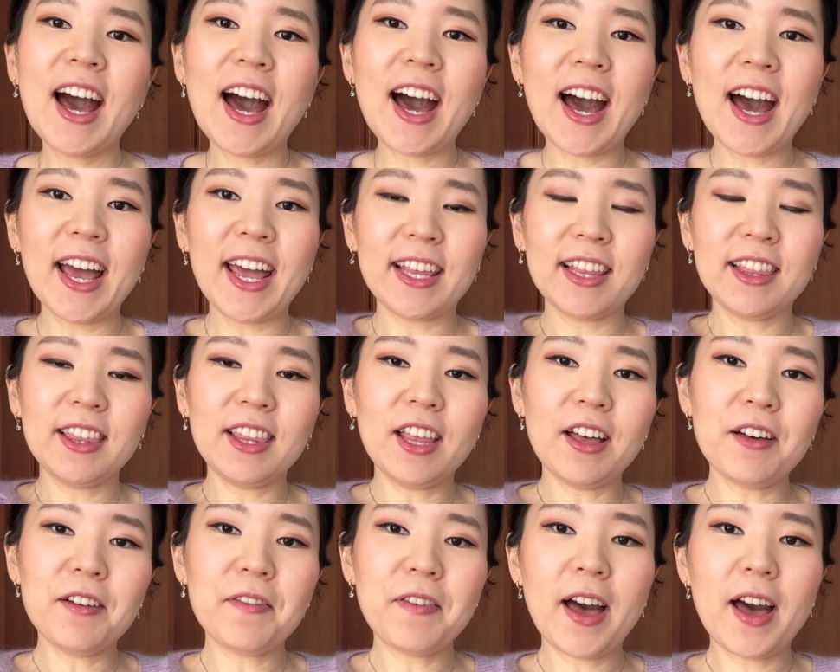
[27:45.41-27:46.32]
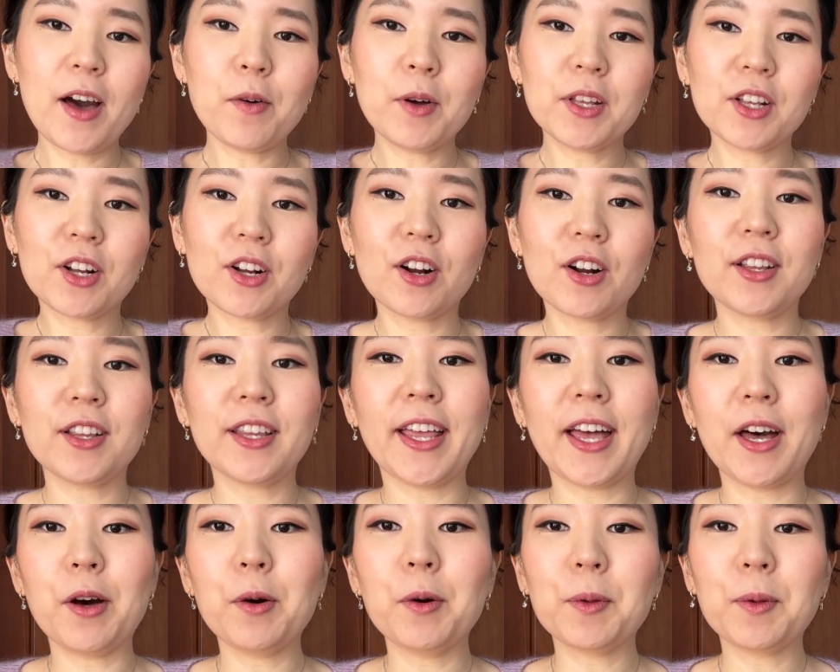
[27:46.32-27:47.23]
I love how it turned
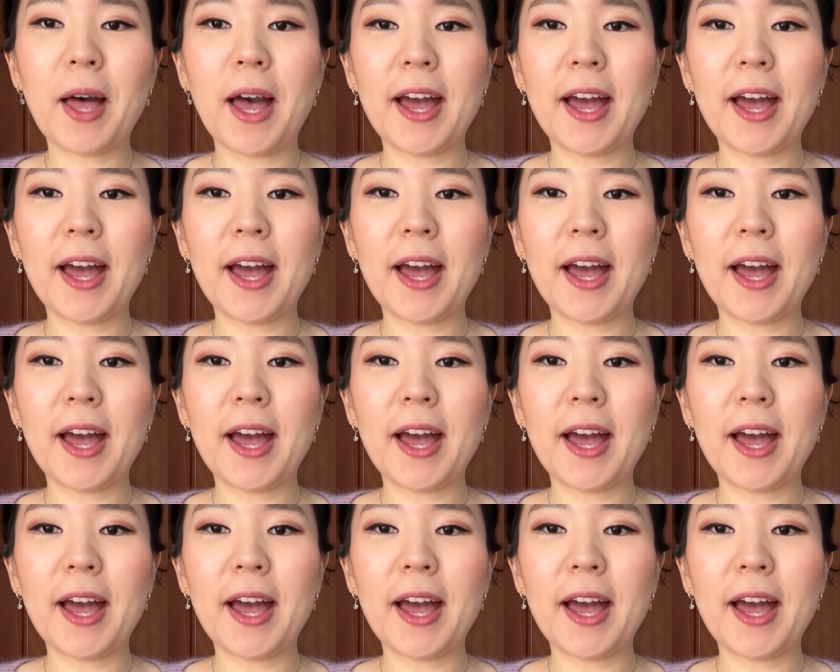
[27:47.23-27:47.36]
out.